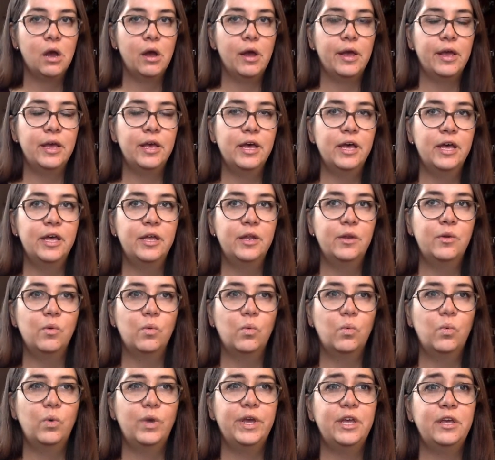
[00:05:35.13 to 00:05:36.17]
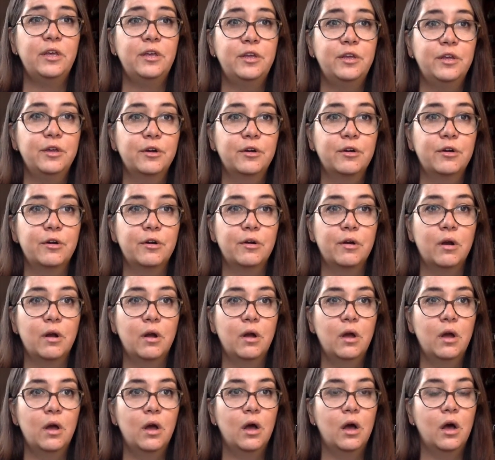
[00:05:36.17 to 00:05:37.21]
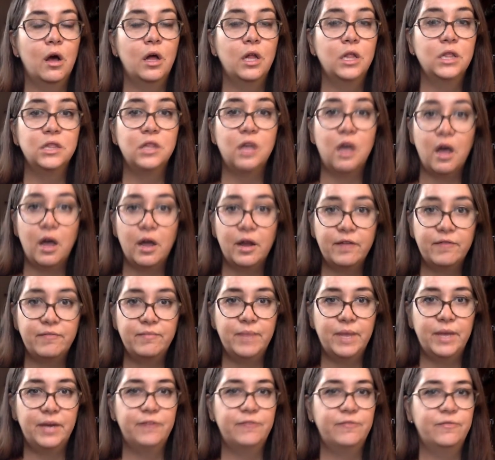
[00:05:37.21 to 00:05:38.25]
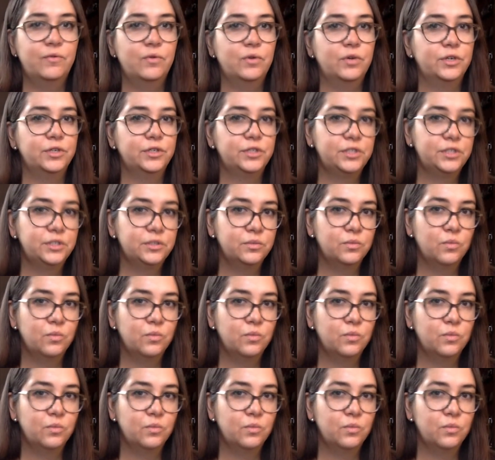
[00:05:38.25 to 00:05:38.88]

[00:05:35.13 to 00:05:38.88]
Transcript: and we hear a lot of metaphors